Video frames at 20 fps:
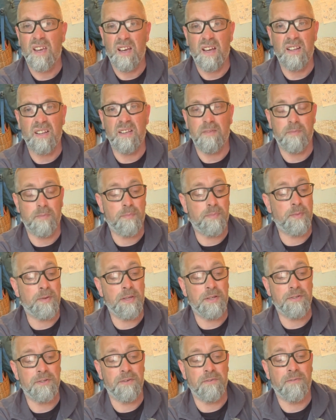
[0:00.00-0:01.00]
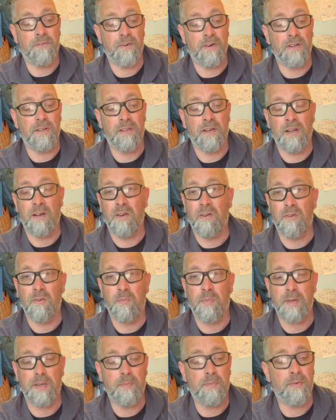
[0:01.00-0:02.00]
and then you do find a lot
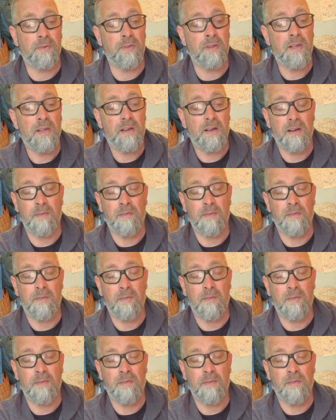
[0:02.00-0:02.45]
of people